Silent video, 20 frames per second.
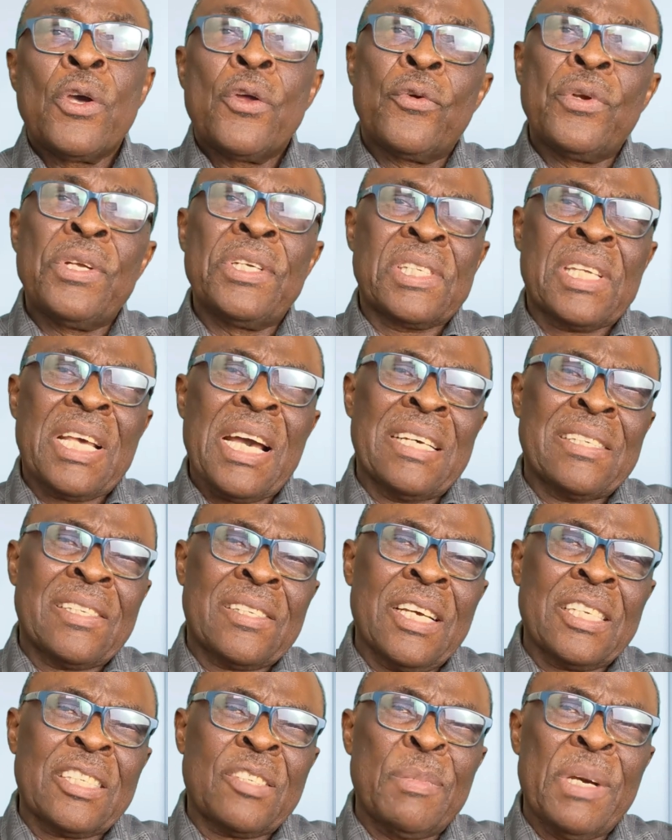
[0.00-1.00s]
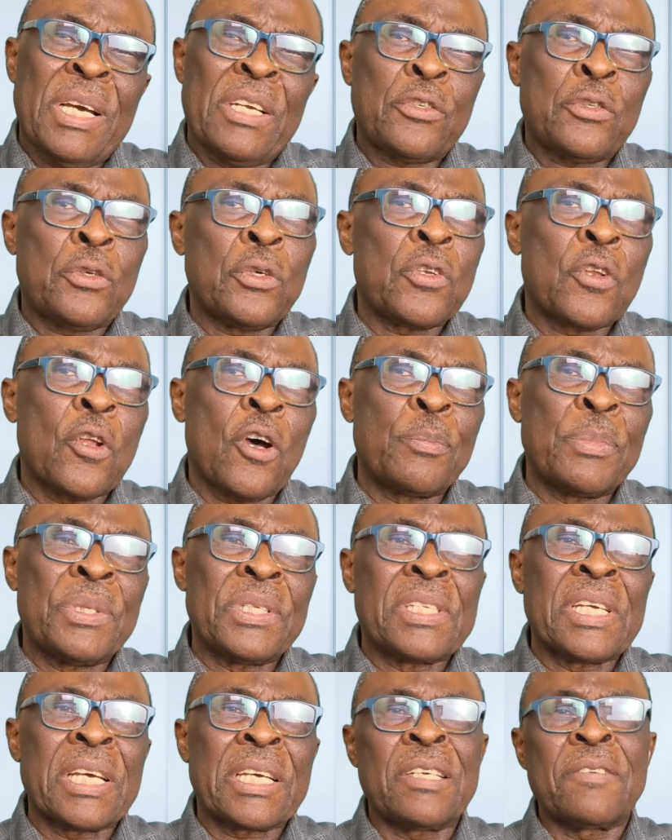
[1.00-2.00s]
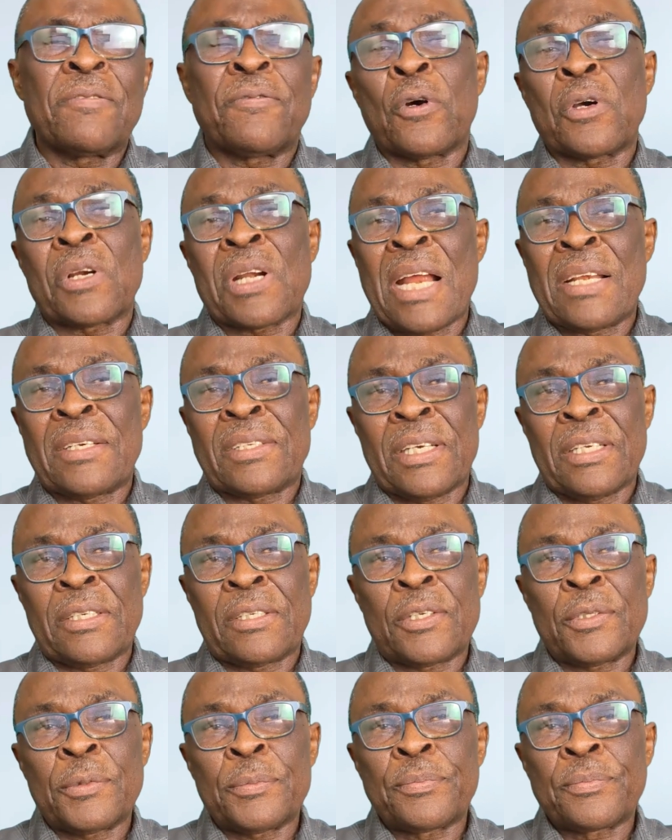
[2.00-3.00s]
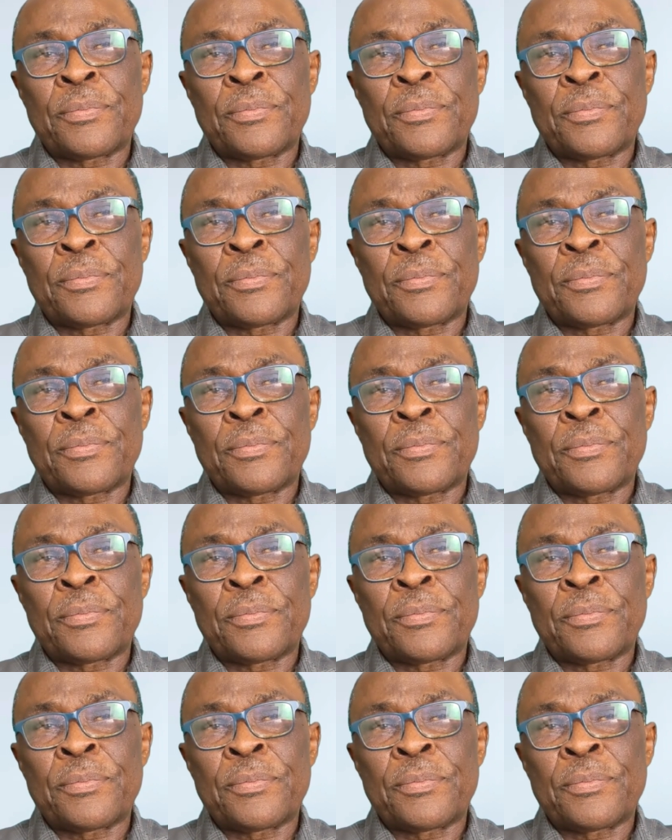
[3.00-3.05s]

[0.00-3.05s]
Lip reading: Risk assessment should not be taken for granted.